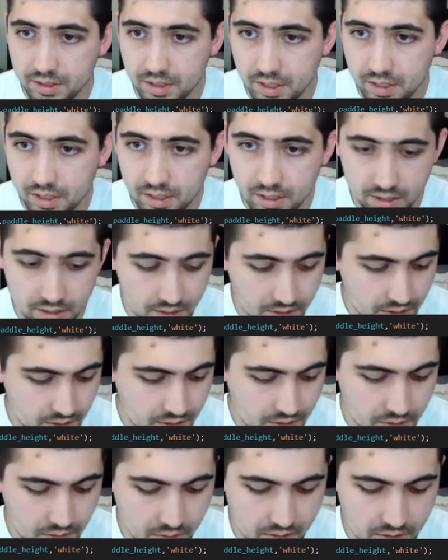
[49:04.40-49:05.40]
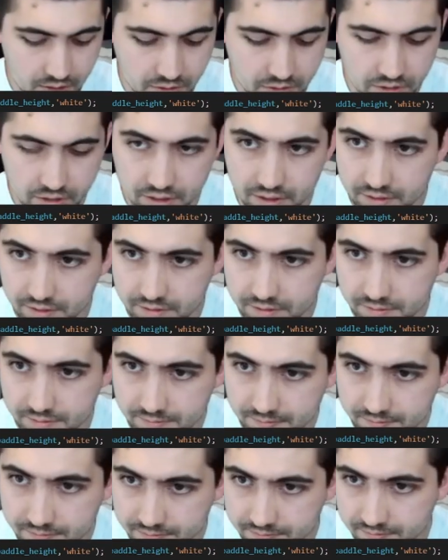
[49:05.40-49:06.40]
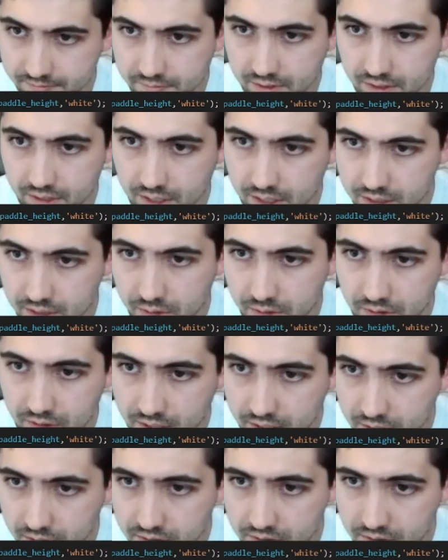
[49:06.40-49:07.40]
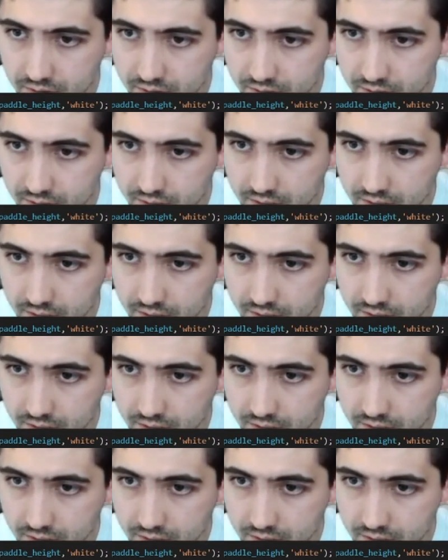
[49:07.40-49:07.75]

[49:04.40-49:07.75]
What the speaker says: on, 200? Not 2,000.